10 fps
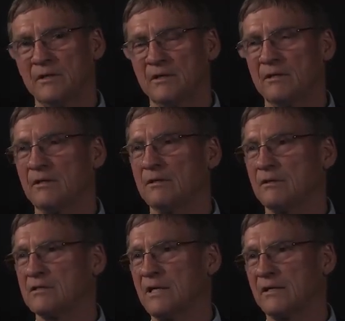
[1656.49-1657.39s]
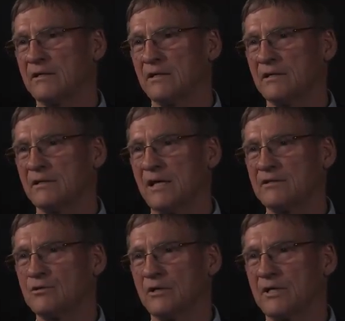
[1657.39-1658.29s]
You know, it looks like uh,
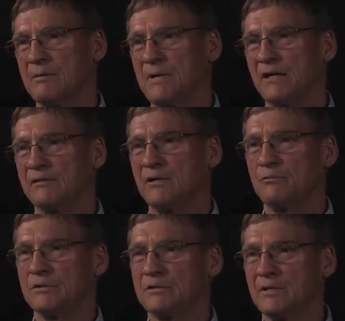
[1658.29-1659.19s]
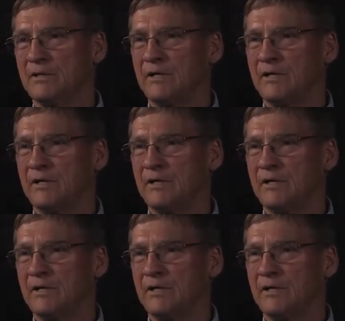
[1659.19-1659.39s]
God sort of came out there and was,